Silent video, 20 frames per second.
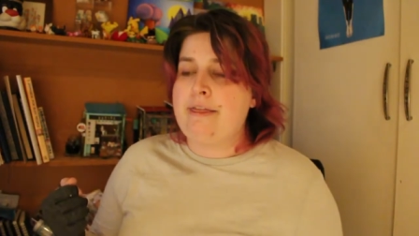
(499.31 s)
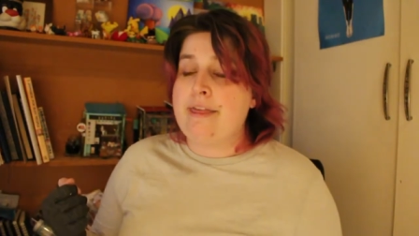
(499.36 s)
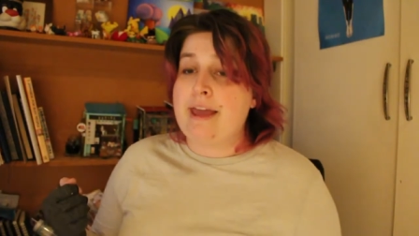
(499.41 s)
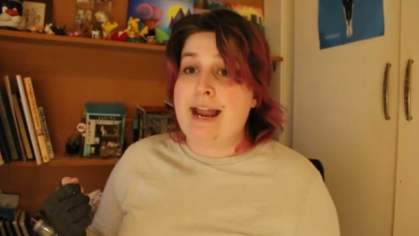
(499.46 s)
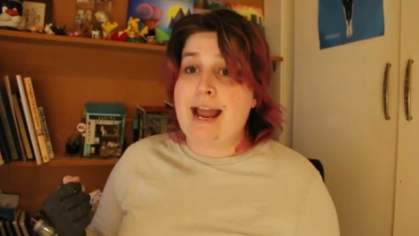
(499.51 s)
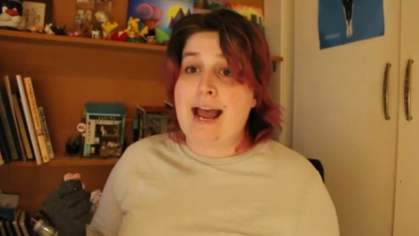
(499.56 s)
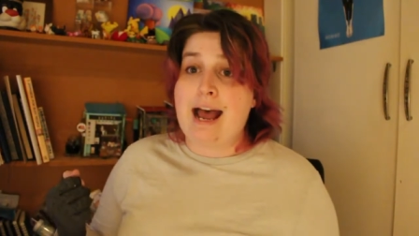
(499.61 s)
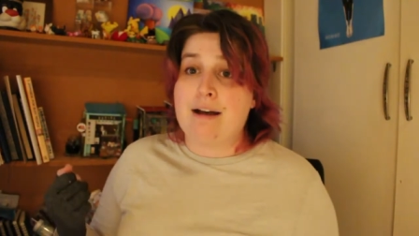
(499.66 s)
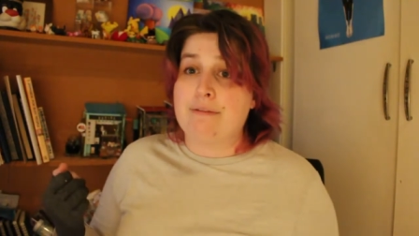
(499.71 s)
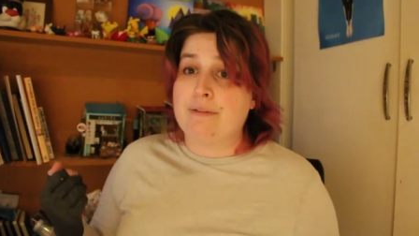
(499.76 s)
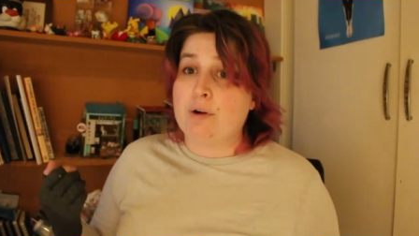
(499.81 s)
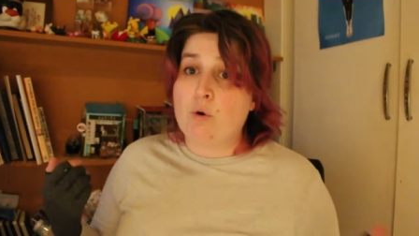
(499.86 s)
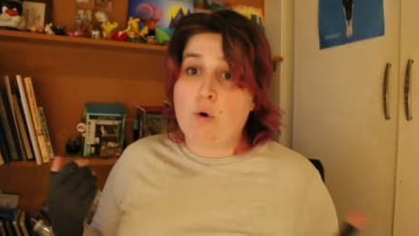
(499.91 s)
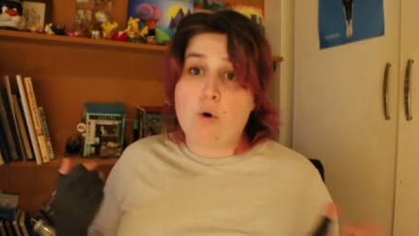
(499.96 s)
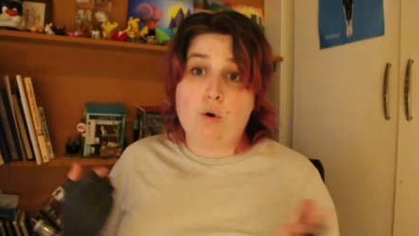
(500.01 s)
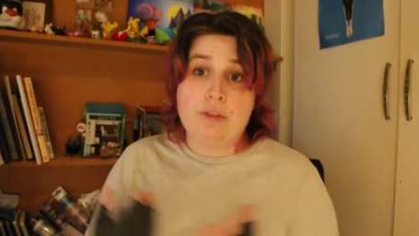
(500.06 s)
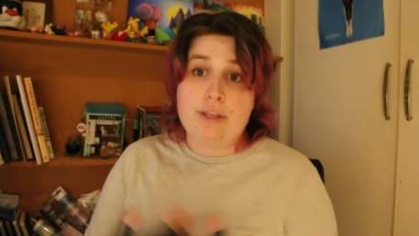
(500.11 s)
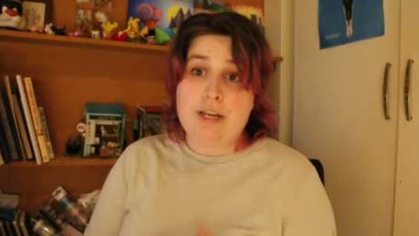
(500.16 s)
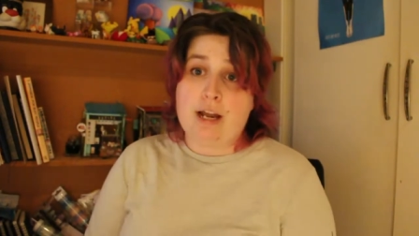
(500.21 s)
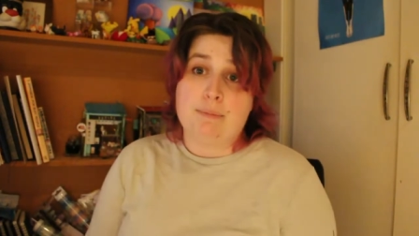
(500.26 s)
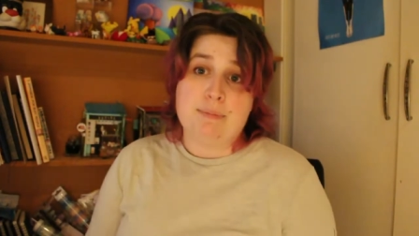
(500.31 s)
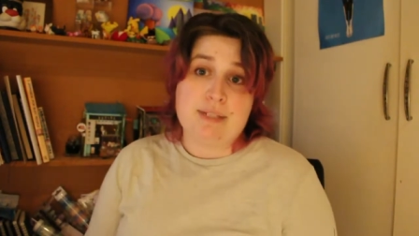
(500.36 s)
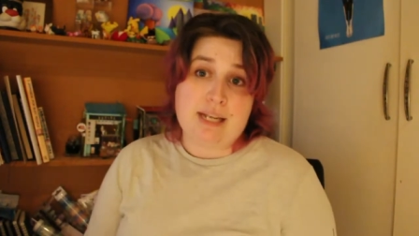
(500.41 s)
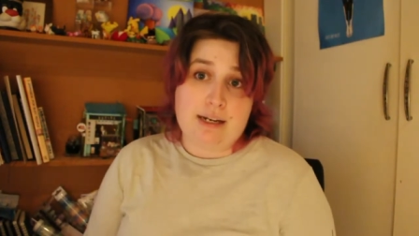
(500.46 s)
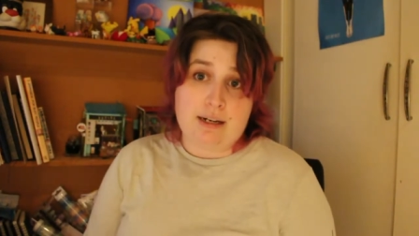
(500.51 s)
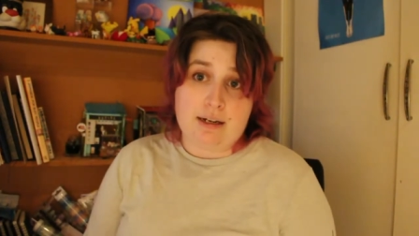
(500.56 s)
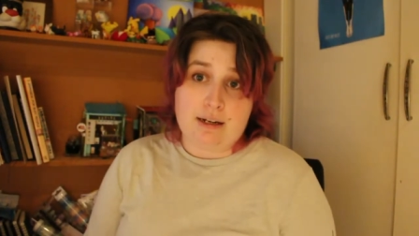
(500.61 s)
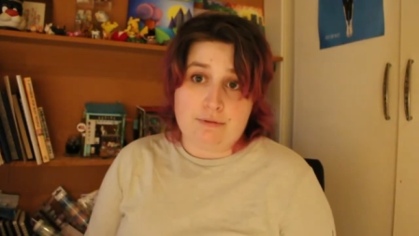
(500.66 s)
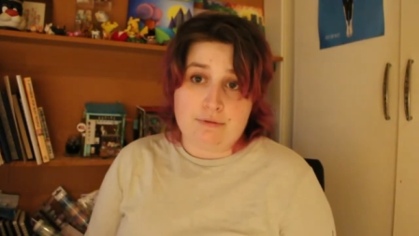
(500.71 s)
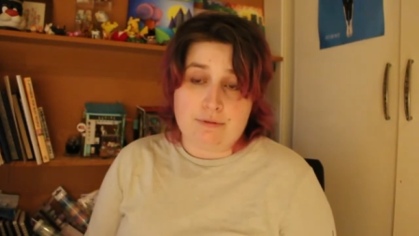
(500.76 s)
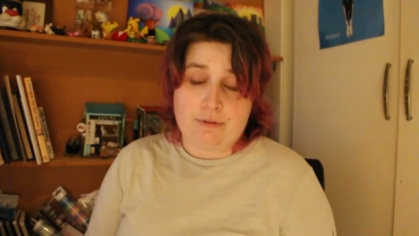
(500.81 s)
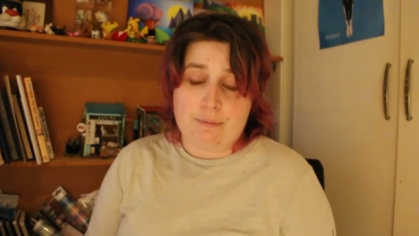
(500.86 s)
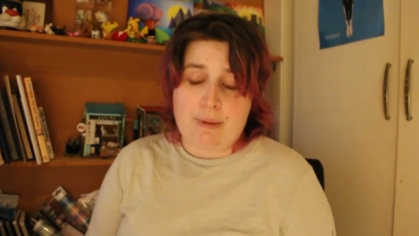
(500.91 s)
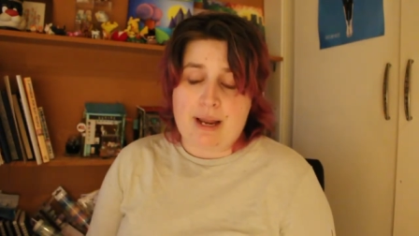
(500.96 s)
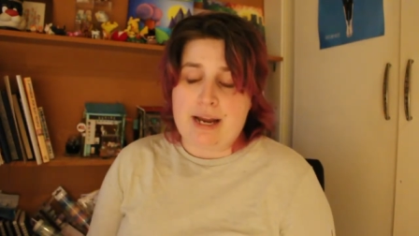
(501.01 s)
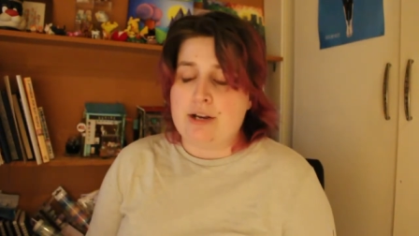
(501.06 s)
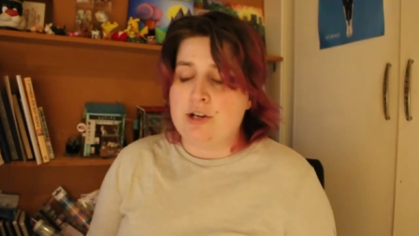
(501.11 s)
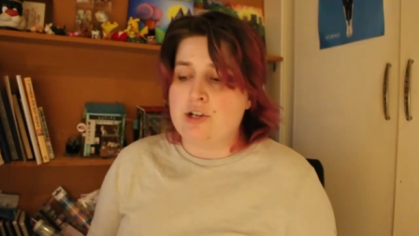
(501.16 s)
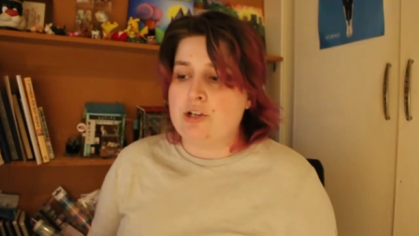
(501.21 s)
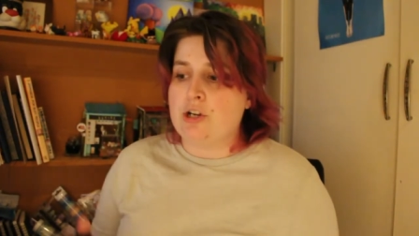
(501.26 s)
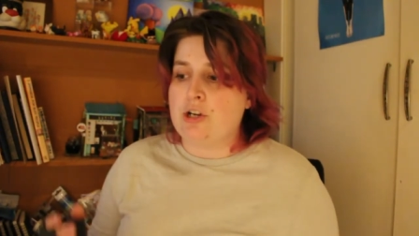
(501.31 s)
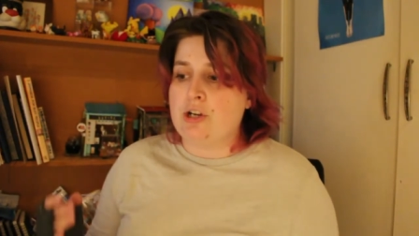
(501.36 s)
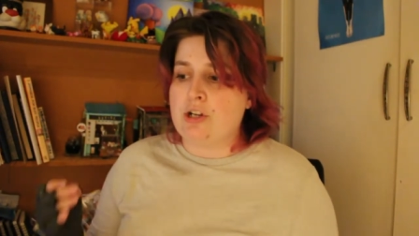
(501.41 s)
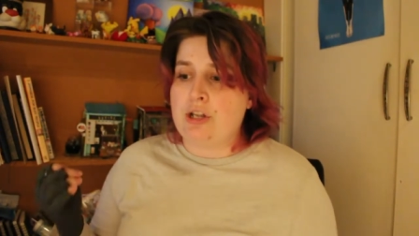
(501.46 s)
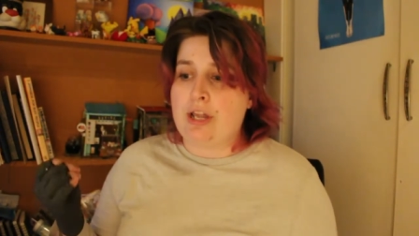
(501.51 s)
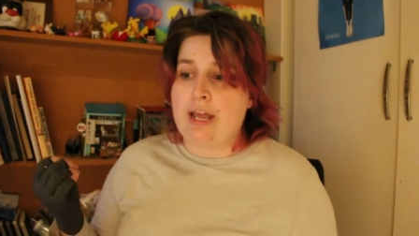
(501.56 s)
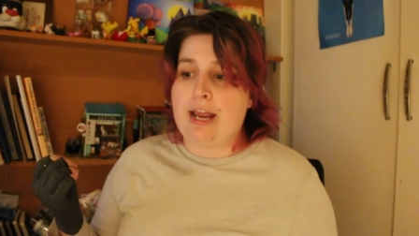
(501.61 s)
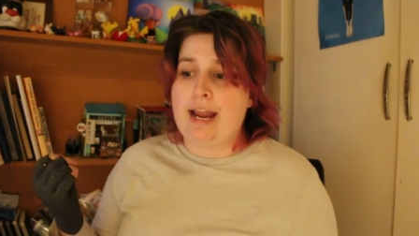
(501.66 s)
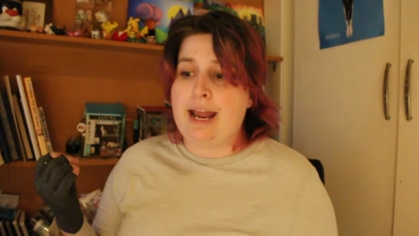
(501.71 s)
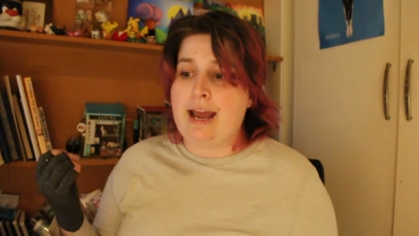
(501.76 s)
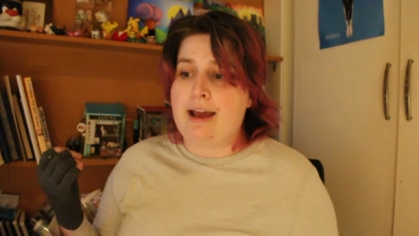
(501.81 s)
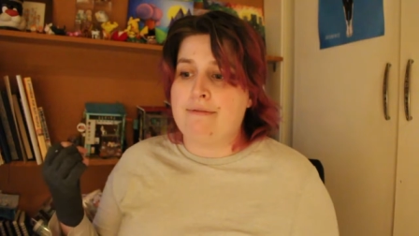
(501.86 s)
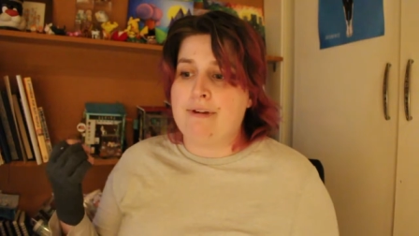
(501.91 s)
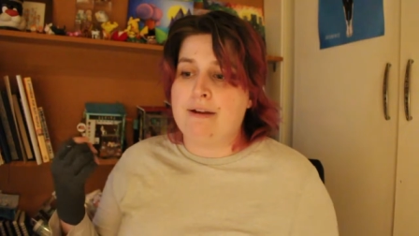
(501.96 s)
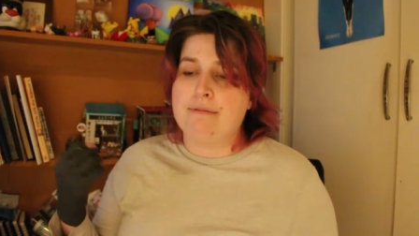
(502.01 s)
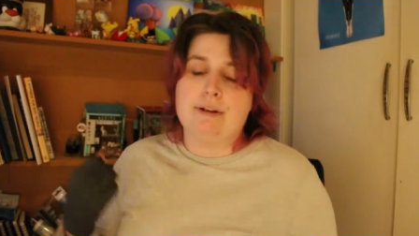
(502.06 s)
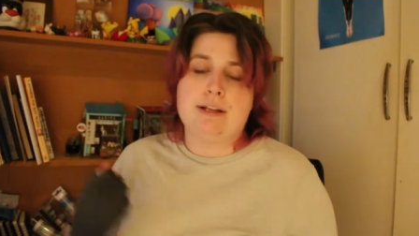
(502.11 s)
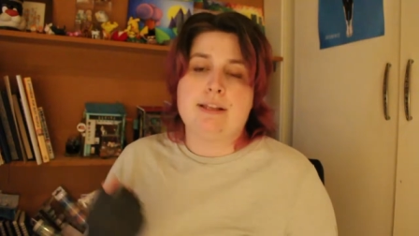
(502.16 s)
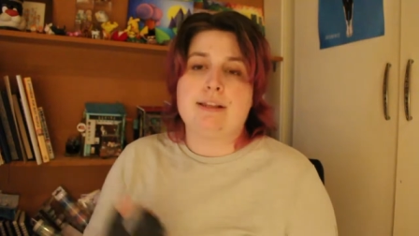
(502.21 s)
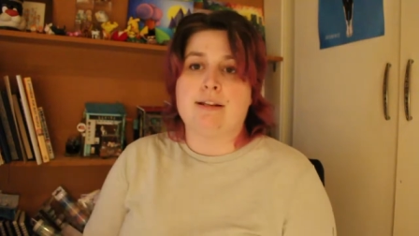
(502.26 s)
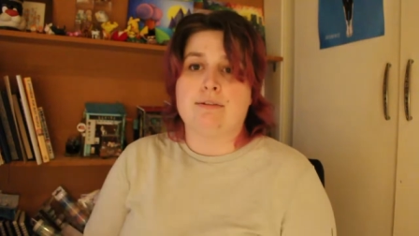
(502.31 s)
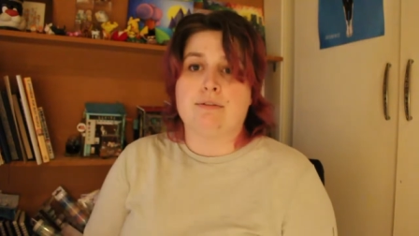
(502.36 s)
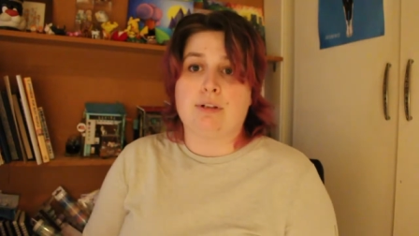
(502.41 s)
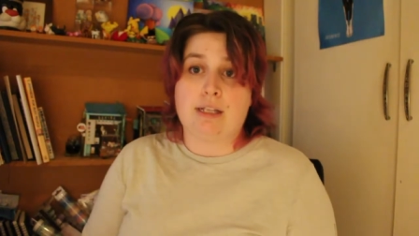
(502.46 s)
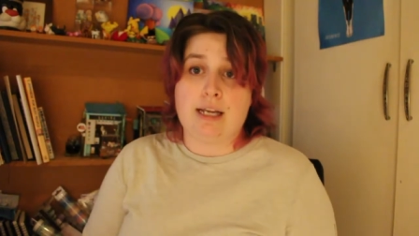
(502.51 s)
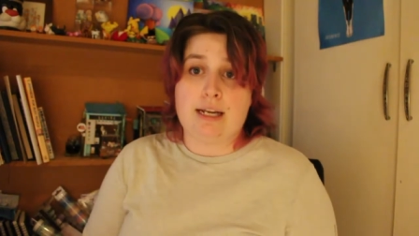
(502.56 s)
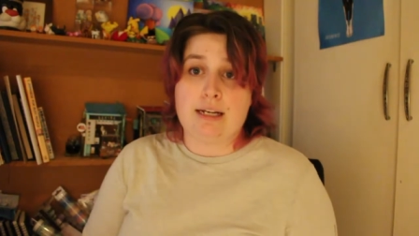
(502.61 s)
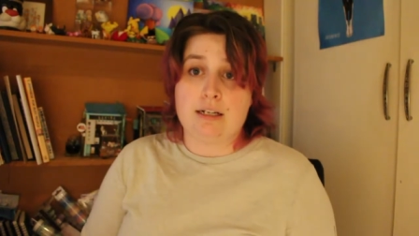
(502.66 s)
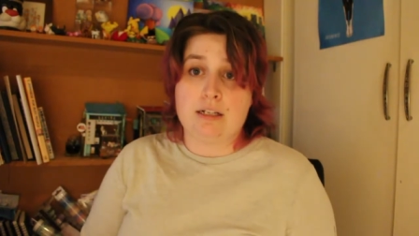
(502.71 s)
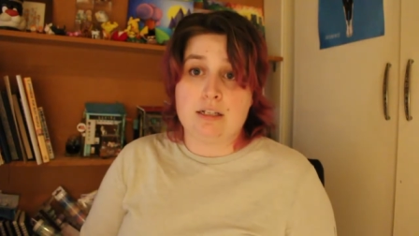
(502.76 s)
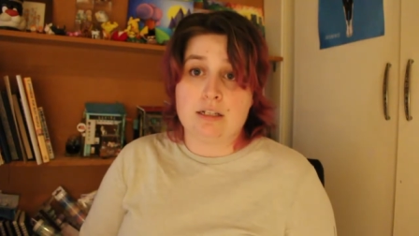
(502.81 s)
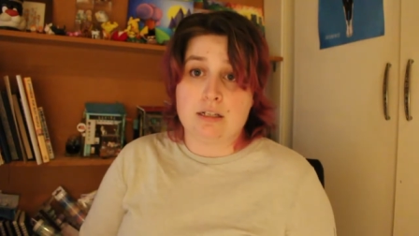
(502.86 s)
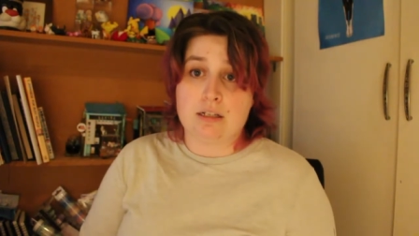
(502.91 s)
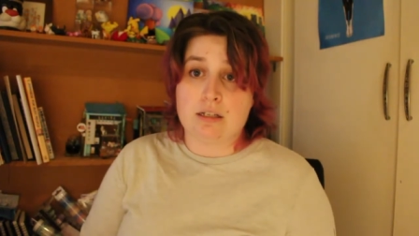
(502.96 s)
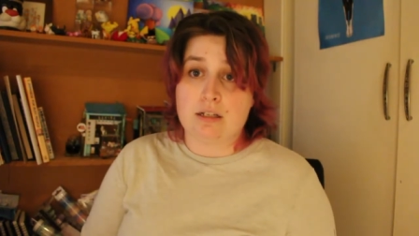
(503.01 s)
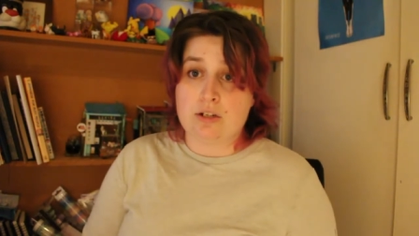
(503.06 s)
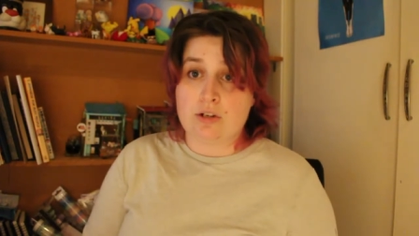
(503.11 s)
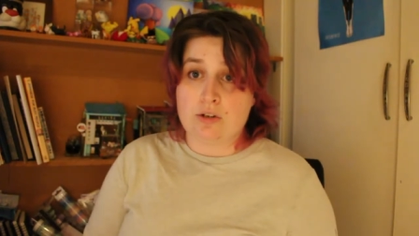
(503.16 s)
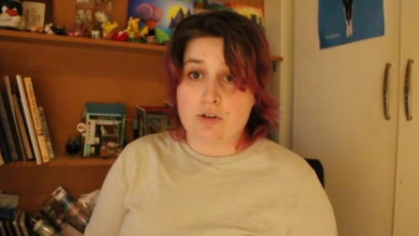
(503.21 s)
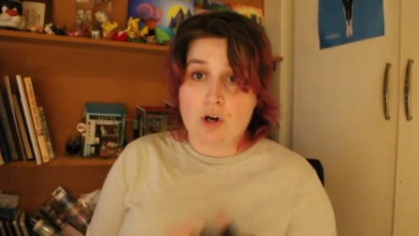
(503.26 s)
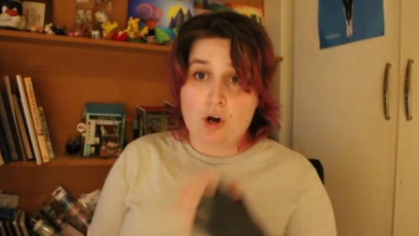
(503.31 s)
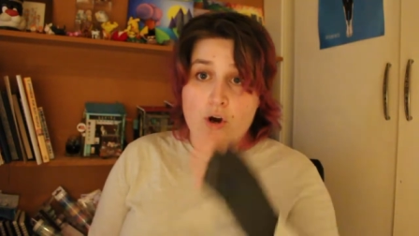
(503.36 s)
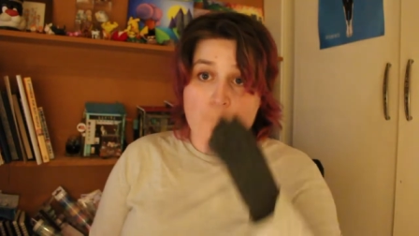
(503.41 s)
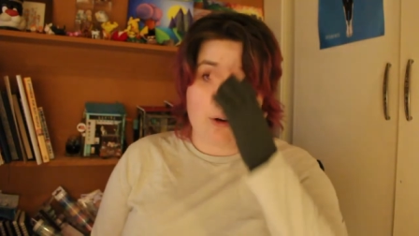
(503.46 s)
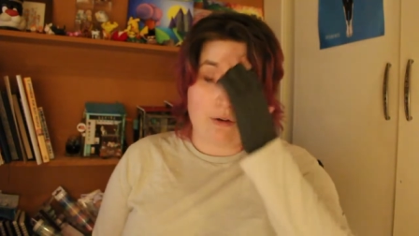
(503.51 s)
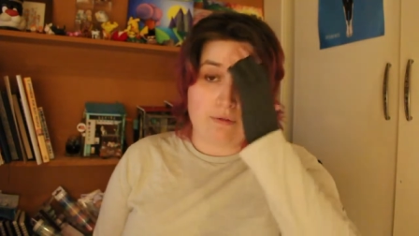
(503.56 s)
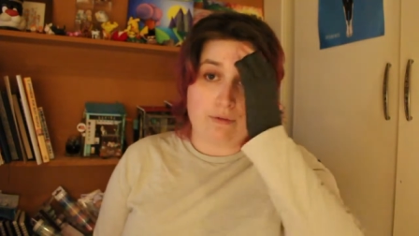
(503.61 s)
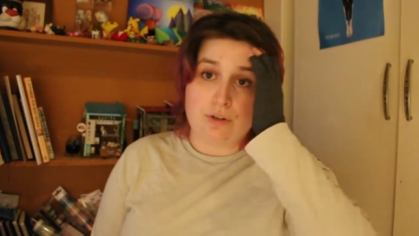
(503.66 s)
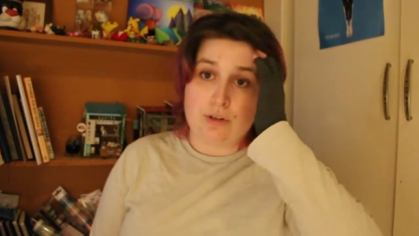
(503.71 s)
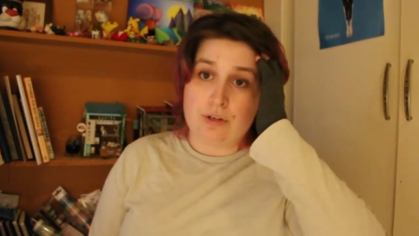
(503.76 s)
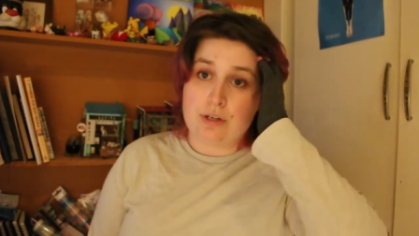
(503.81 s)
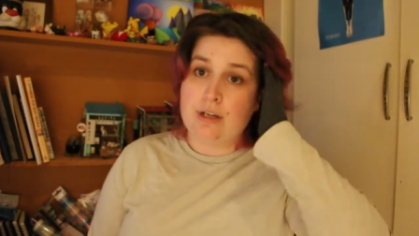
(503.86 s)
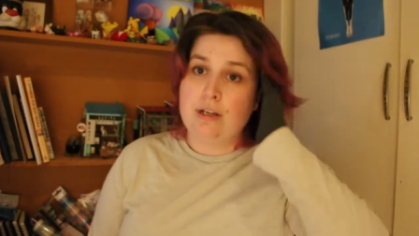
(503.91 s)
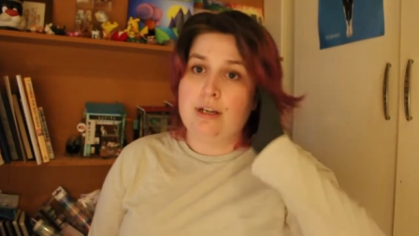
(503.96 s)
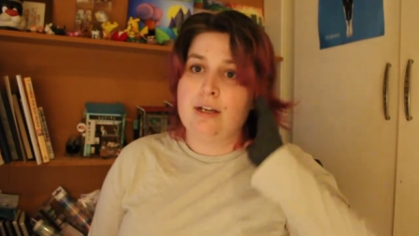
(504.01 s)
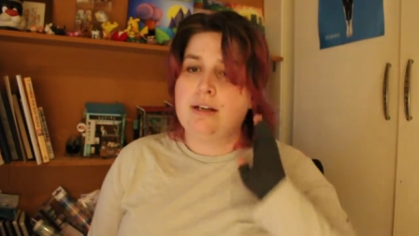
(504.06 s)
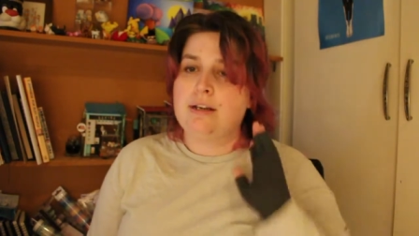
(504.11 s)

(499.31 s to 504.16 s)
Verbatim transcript: They have all the updated information, they have everything related to the new COVID